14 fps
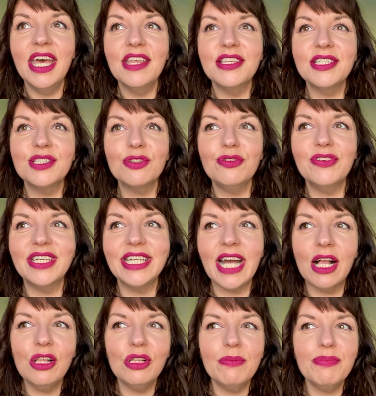this sort of
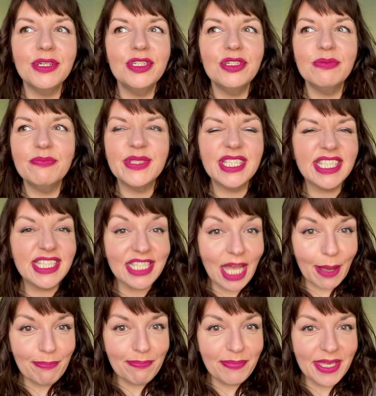galbanum,
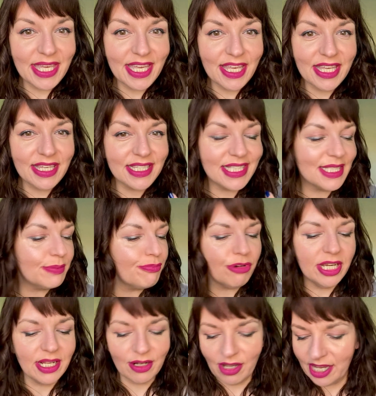sappy,
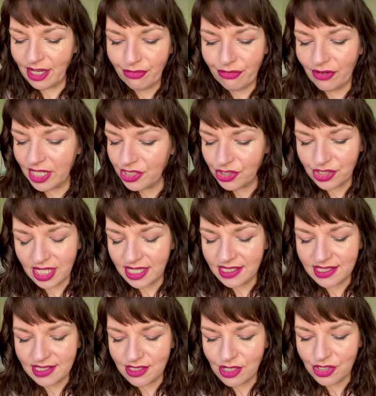spring-like
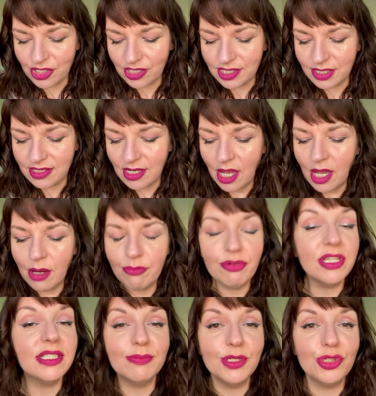freshness that just
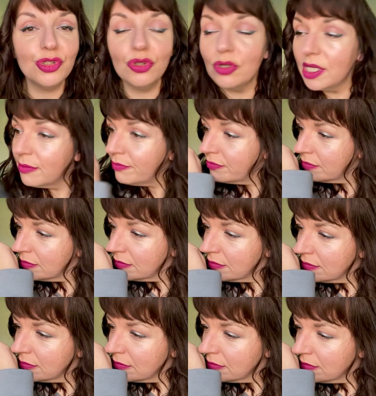brings me joy.
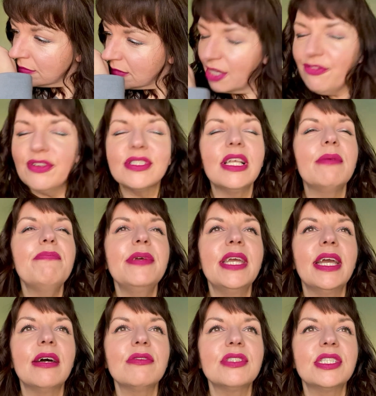It feels like
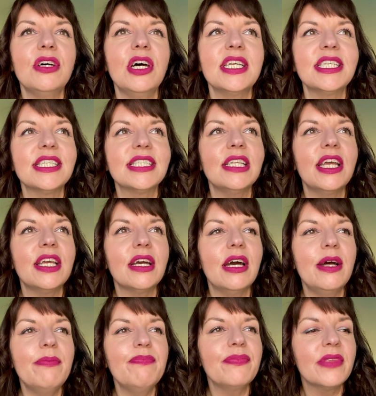being outside. It's like
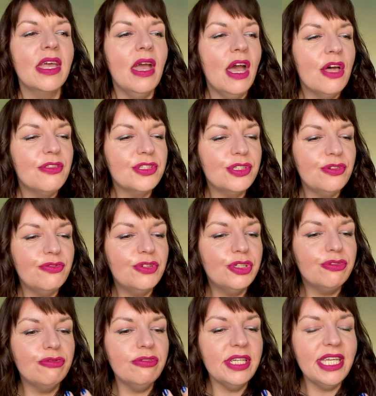the sort of
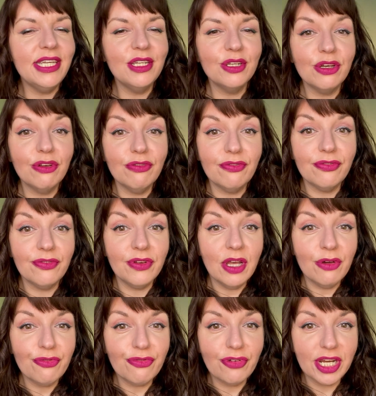green of
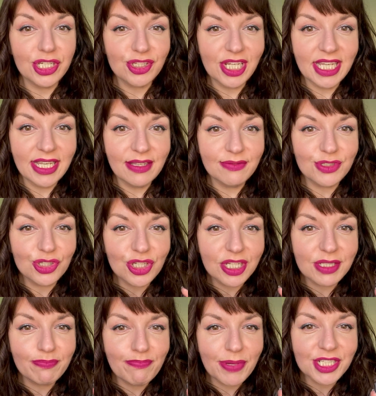fresh leaves
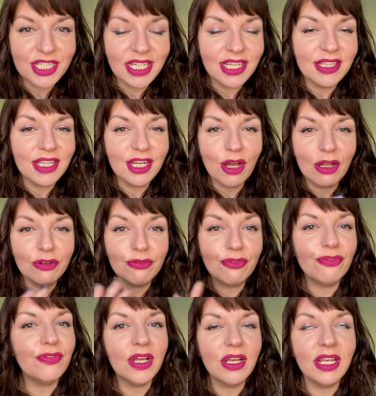just budding and then
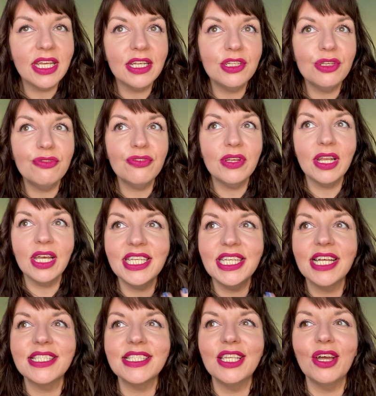unfurling, and you feel
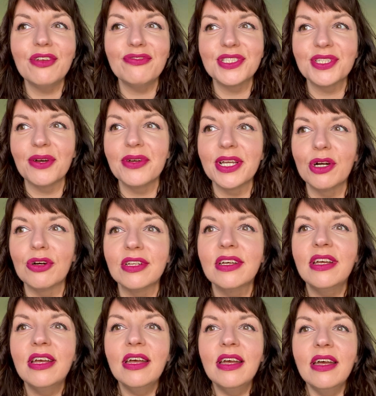yes, life is going on.
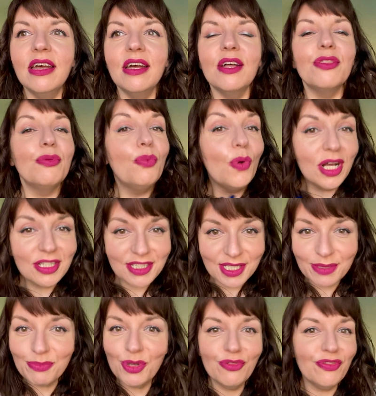The world
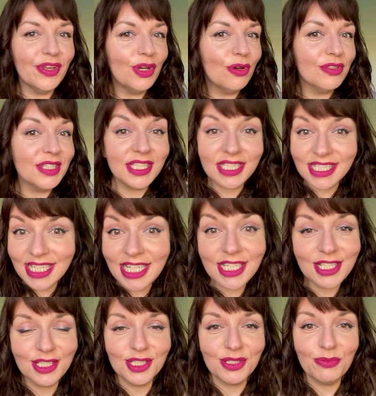is moving on, the
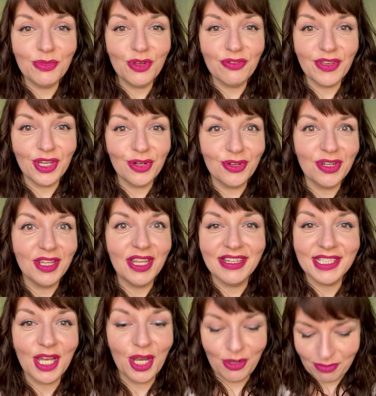seasons are moving on, and
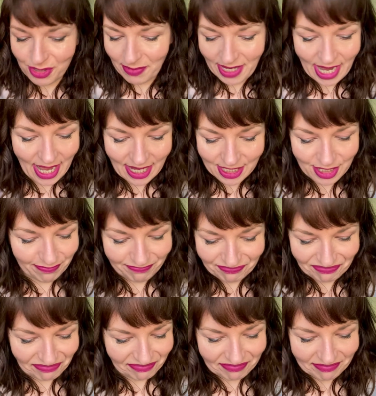there's hope to be had.
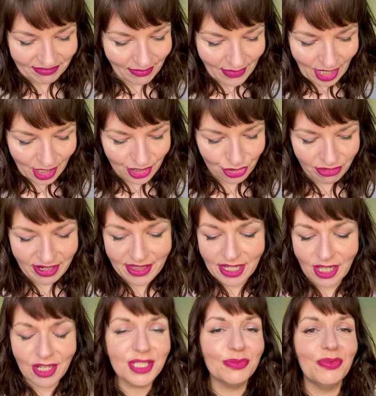Adore it. The
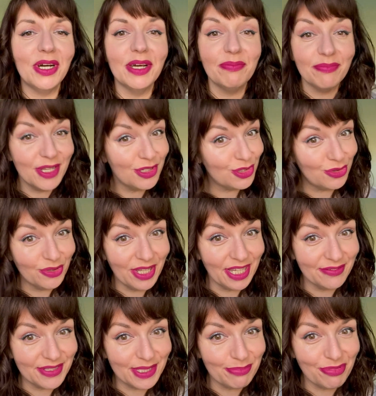last one, talking
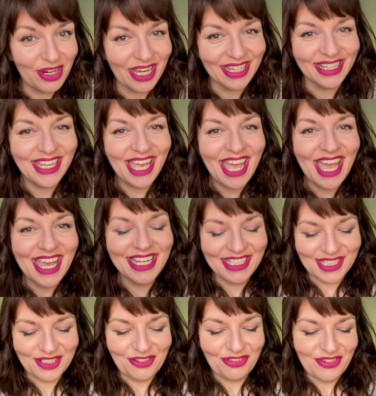of spring,
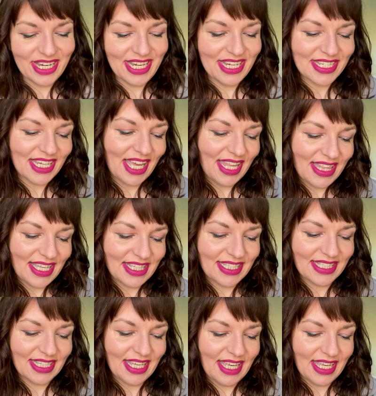it's Creed, and
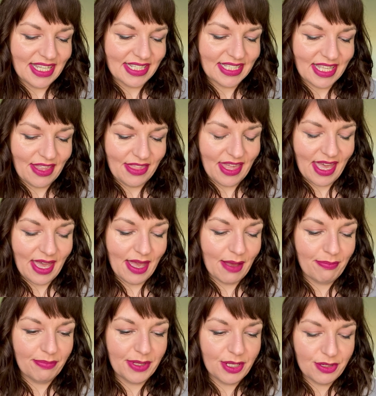this is their
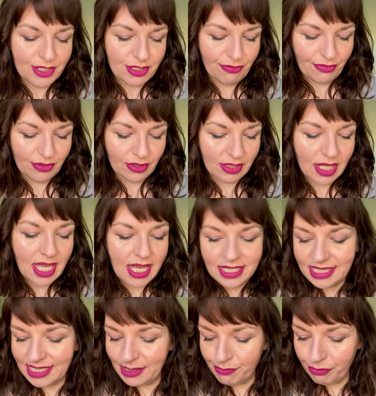beautiful
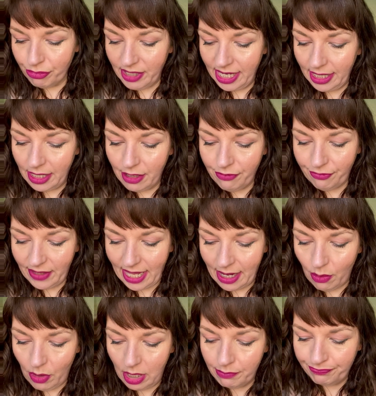spring
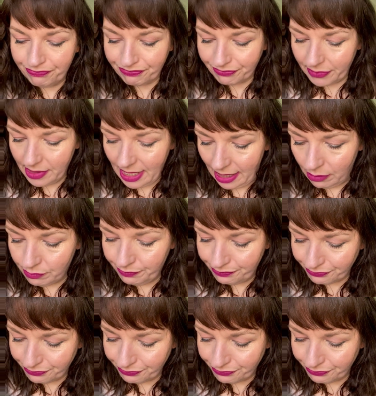flower. Now,